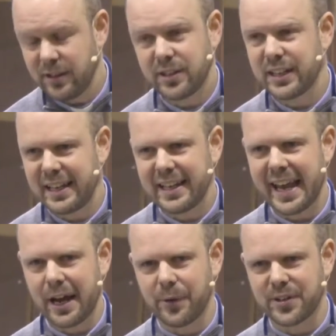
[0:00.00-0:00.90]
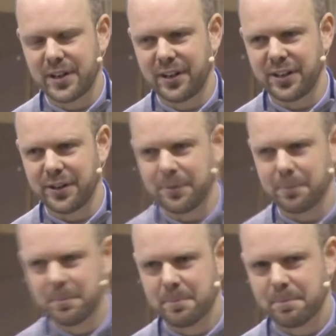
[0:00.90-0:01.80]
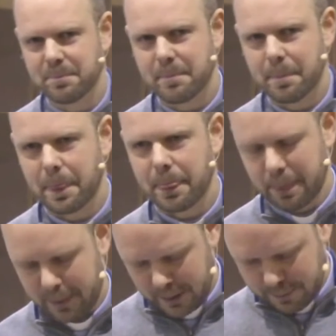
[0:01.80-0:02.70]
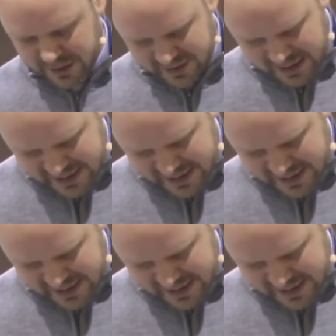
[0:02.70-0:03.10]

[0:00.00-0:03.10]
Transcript: You can hear the anguish, can't you? But it's,